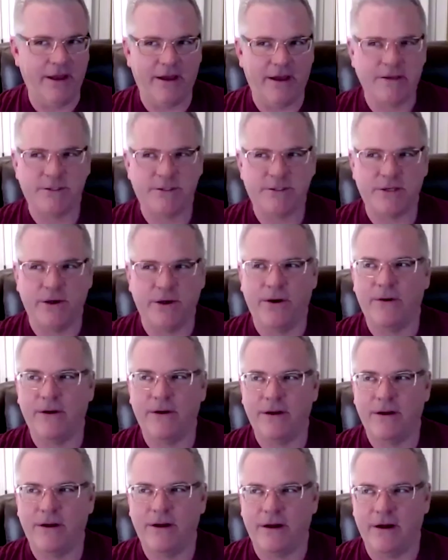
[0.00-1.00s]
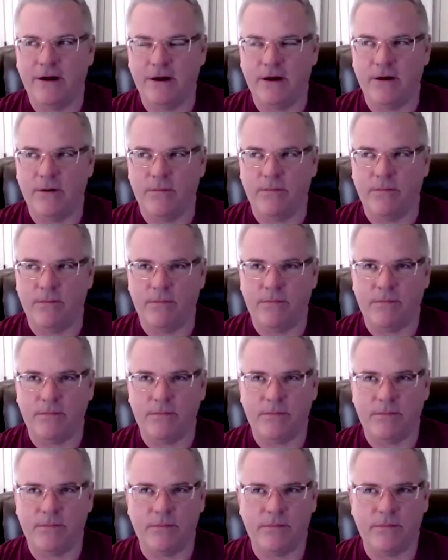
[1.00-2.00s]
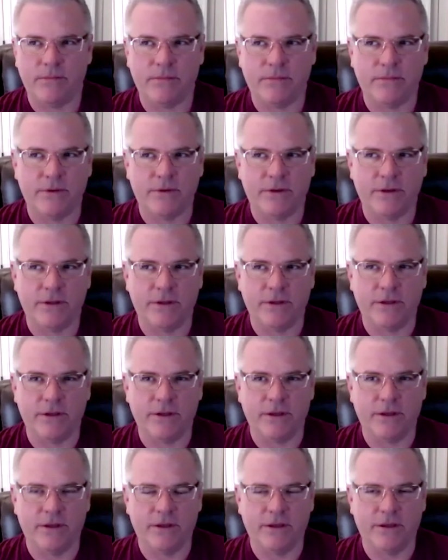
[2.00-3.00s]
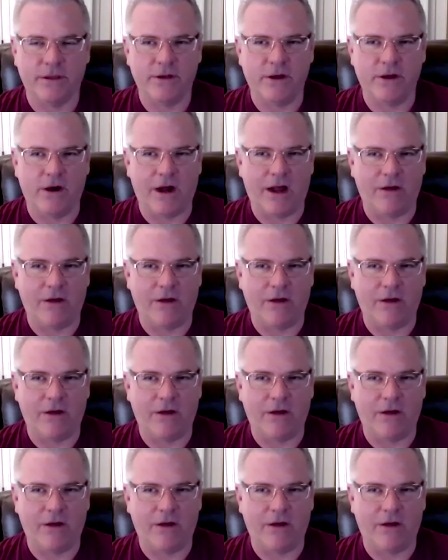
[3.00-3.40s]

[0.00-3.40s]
So, um, you know,